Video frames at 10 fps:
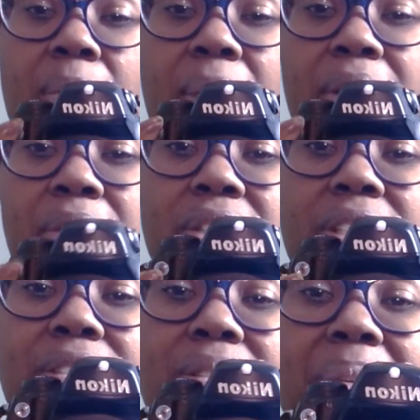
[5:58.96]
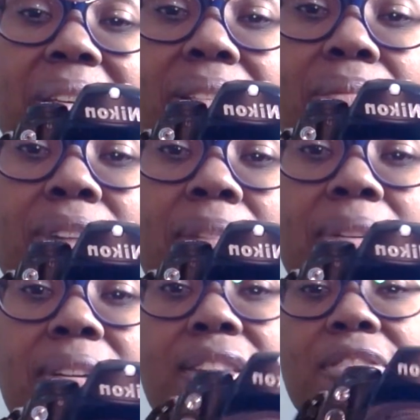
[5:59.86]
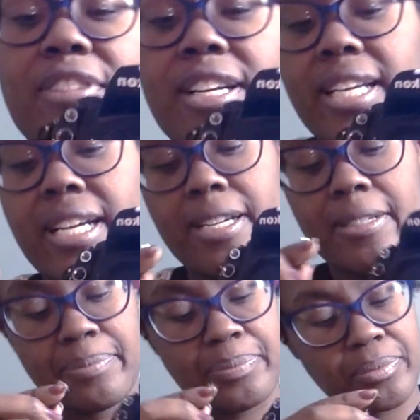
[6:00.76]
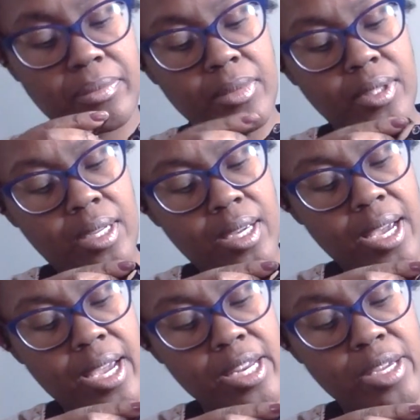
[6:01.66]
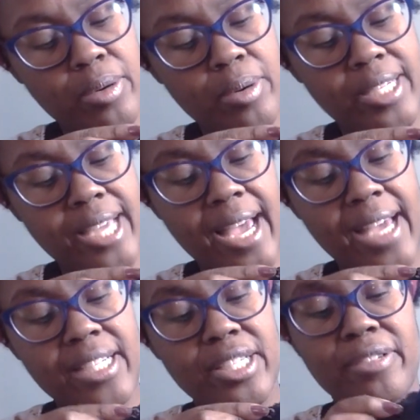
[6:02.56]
but usually there's a piece of rubber on the front here, and you attach